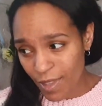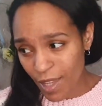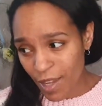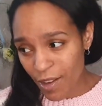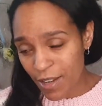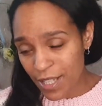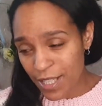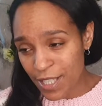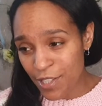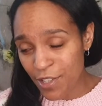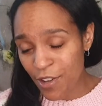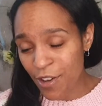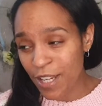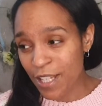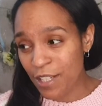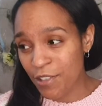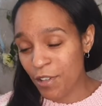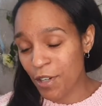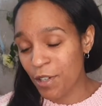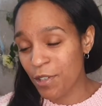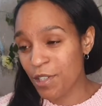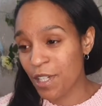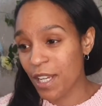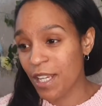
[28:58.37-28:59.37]
I started
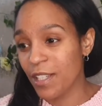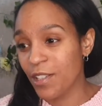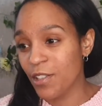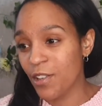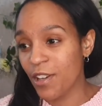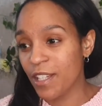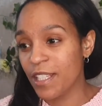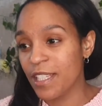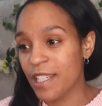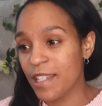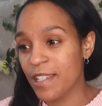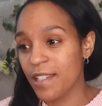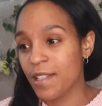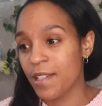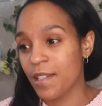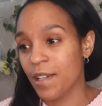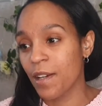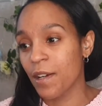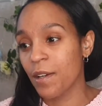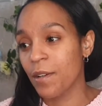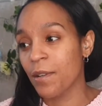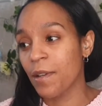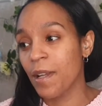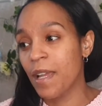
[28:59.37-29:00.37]
crocheting 9 years
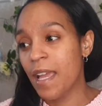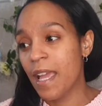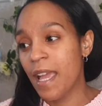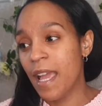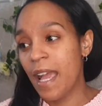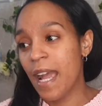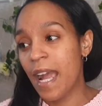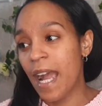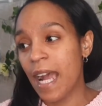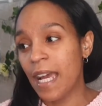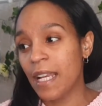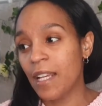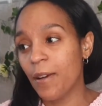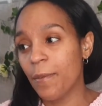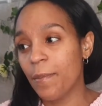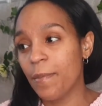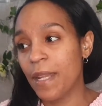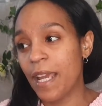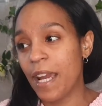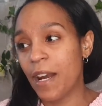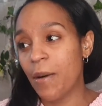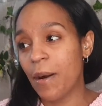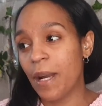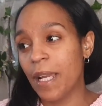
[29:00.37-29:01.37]
ago, and I'm
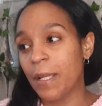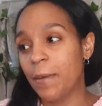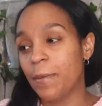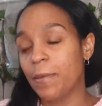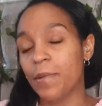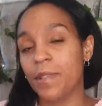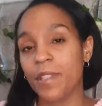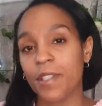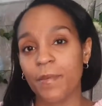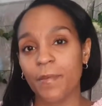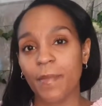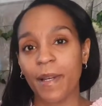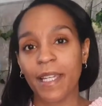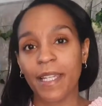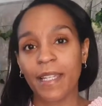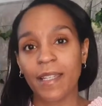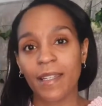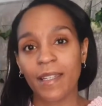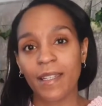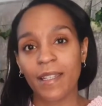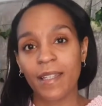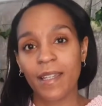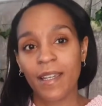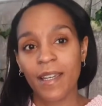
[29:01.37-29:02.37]
now able to
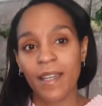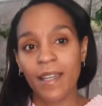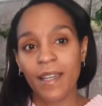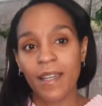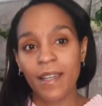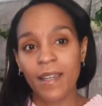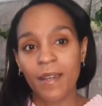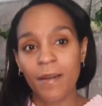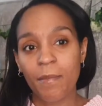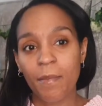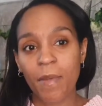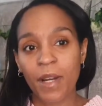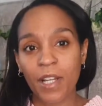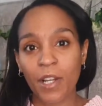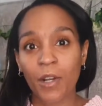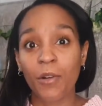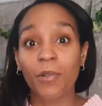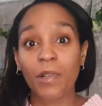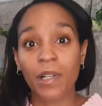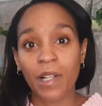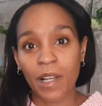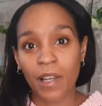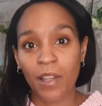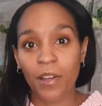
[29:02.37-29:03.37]
make my
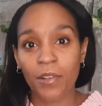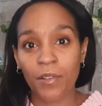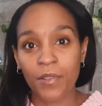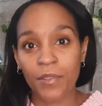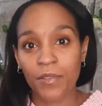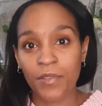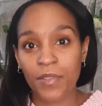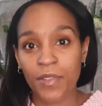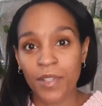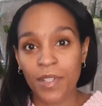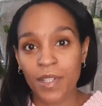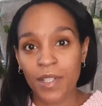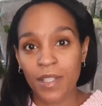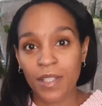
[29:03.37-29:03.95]
own clothes.